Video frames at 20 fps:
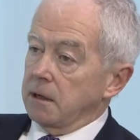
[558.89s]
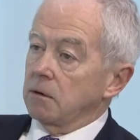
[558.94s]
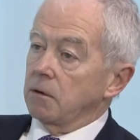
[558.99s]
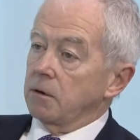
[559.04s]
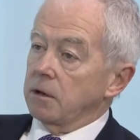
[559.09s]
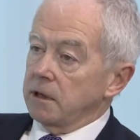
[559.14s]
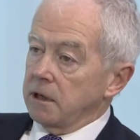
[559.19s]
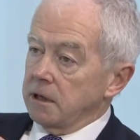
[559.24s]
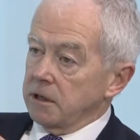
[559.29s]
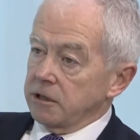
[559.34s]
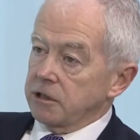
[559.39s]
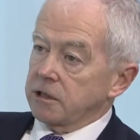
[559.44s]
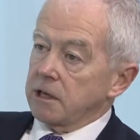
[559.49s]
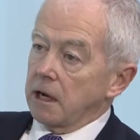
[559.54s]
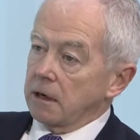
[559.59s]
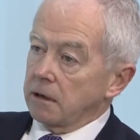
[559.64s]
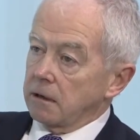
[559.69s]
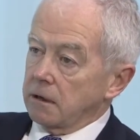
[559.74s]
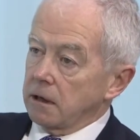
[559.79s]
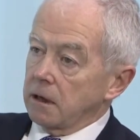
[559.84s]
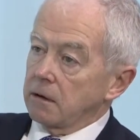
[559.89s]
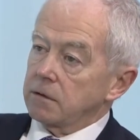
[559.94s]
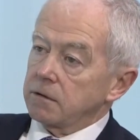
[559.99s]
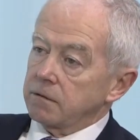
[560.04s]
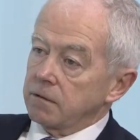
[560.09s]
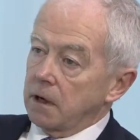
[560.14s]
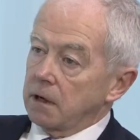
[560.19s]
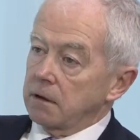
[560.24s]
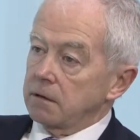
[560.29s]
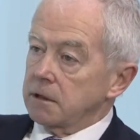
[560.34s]
no, you need a standard on how
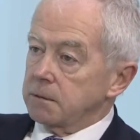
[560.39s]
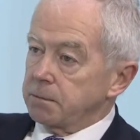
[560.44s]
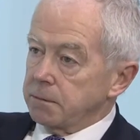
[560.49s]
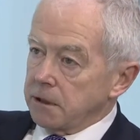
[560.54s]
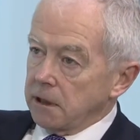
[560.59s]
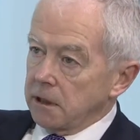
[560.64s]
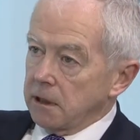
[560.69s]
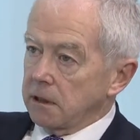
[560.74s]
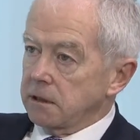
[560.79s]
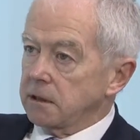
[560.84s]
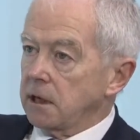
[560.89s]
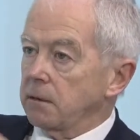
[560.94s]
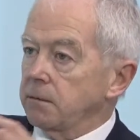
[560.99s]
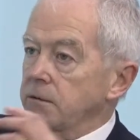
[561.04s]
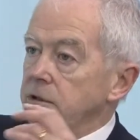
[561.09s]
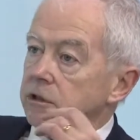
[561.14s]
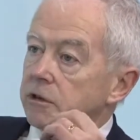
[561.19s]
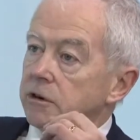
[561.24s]
to value this particular type of